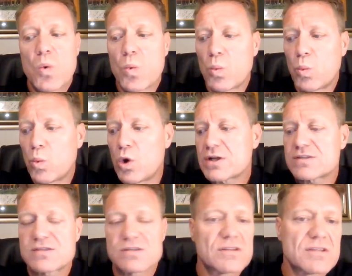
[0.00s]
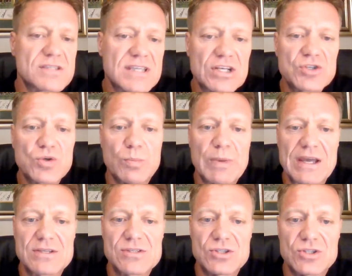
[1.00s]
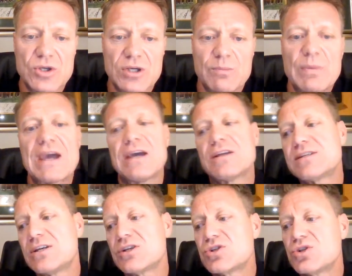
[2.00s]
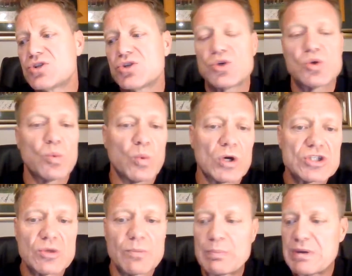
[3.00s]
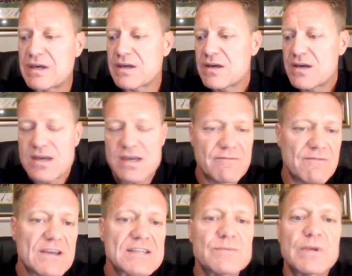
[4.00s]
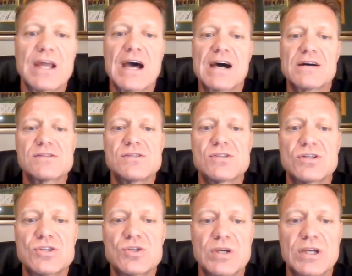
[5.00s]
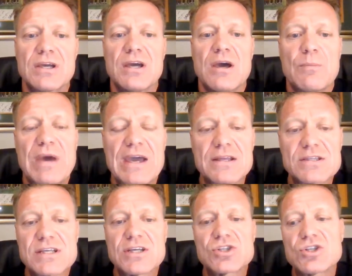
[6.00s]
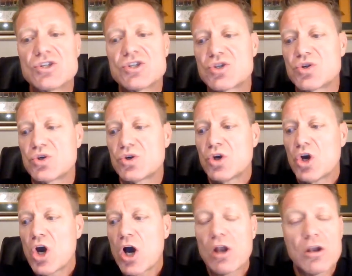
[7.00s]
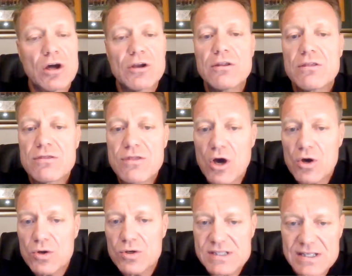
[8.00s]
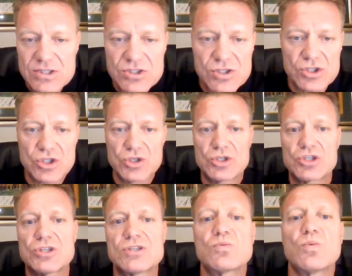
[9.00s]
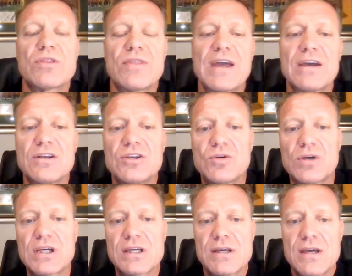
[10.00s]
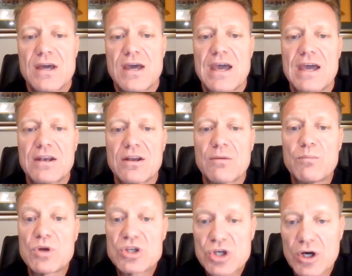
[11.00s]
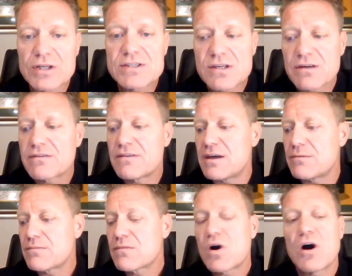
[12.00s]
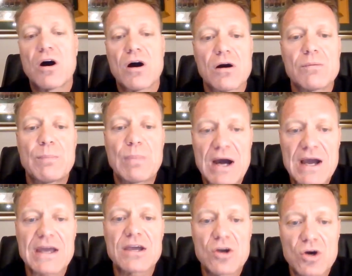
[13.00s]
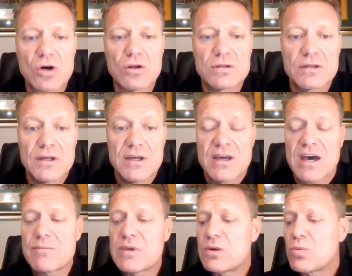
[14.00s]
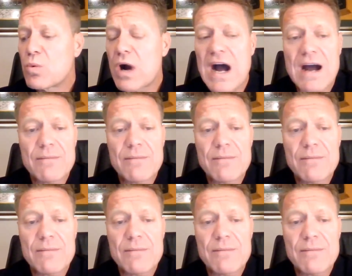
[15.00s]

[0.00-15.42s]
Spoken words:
what the central banks are doing. Pay attention to what your big investment houses are doing. Pay attention to a lot of those institutions, what they are doing. And majority of them are buying gold. I mean,